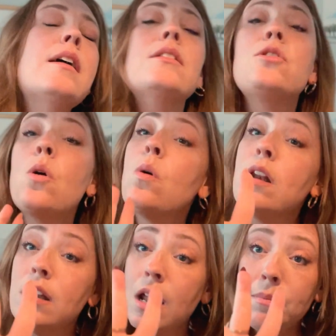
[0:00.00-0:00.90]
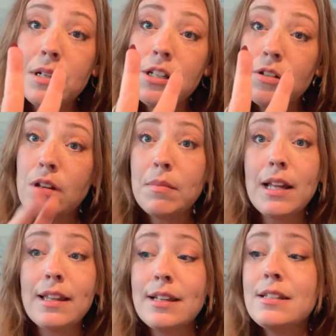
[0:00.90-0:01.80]
So number 2 on my
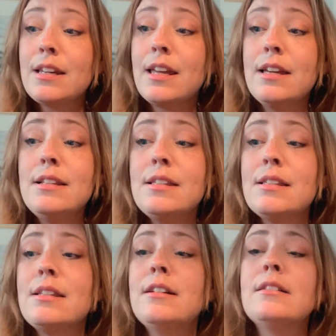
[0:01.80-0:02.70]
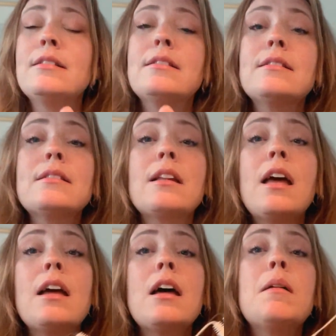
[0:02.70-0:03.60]
list is
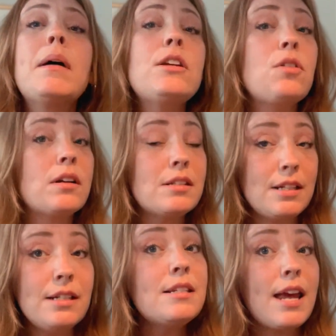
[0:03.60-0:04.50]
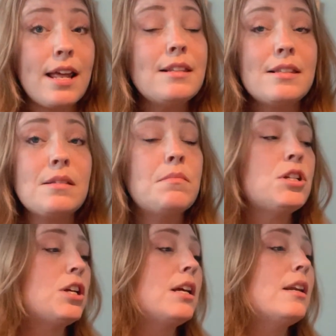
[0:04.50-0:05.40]
my trusty TENS
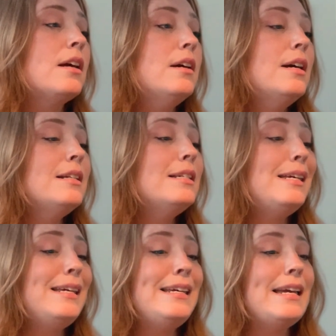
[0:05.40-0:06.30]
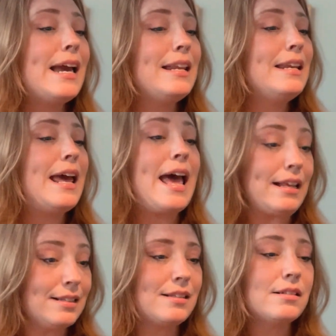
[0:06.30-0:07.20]
machine.
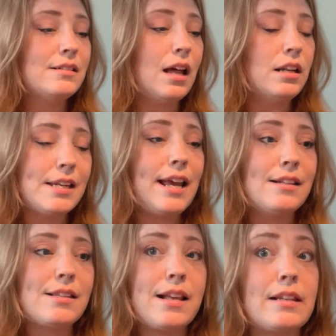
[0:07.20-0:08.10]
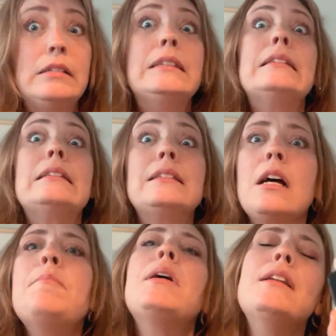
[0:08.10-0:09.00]
TENS, not TENS as
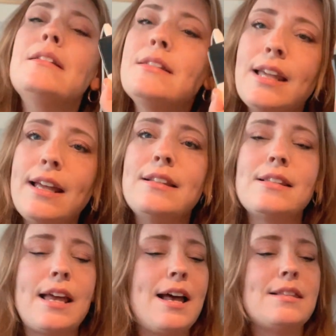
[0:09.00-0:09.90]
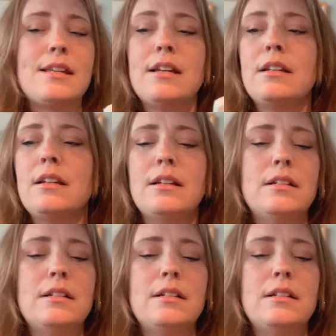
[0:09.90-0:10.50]
in, but TENS as in